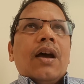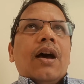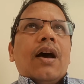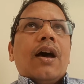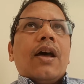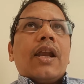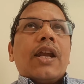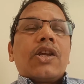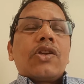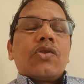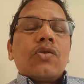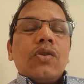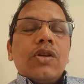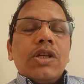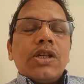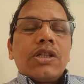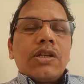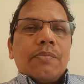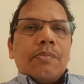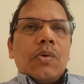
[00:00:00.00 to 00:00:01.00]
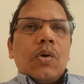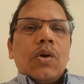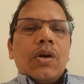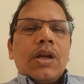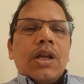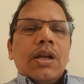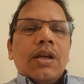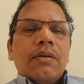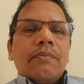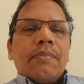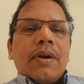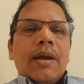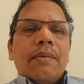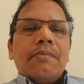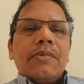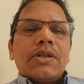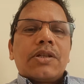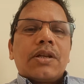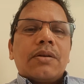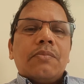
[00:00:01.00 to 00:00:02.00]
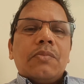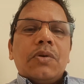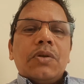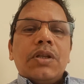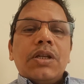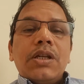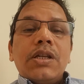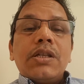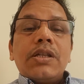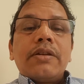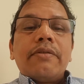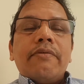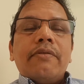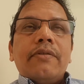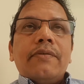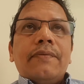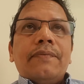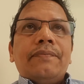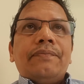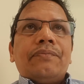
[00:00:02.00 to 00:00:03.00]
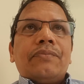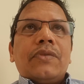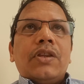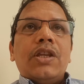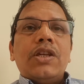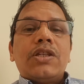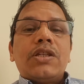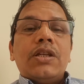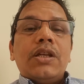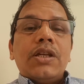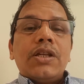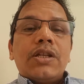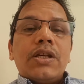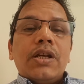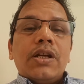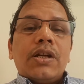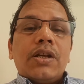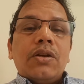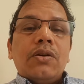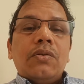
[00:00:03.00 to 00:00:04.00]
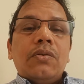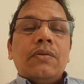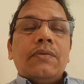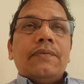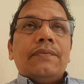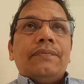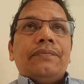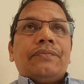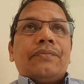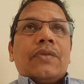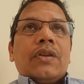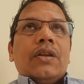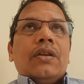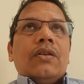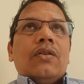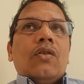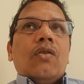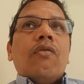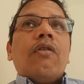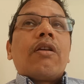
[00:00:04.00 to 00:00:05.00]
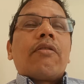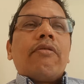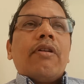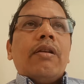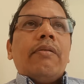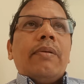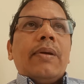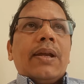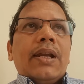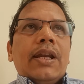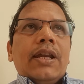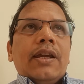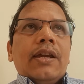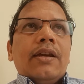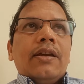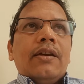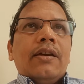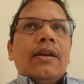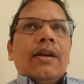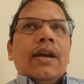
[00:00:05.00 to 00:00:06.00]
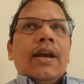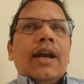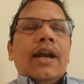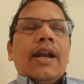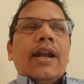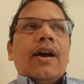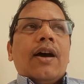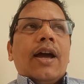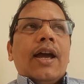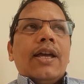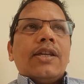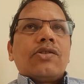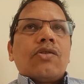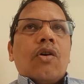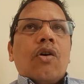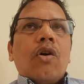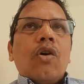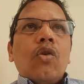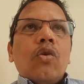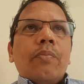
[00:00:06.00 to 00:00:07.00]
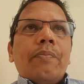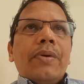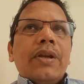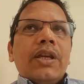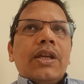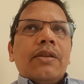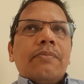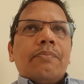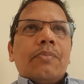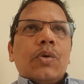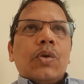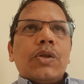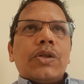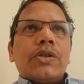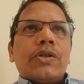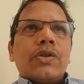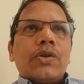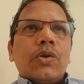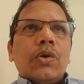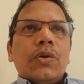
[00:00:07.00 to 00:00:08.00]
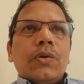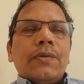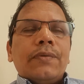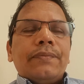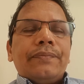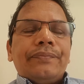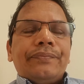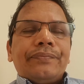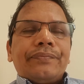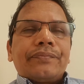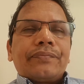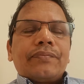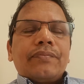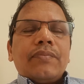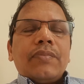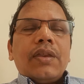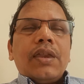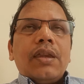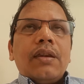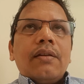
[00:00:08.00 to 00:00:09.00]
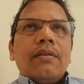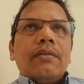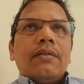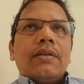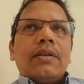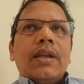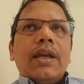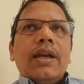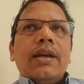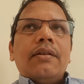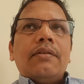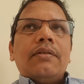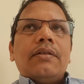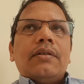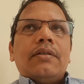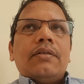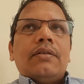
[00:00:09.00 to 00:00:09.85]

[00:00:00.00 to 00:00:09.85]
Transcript: are actually supporting Prime Minister Modi's this initiative overwhelmingly, and as all opinion polls show, there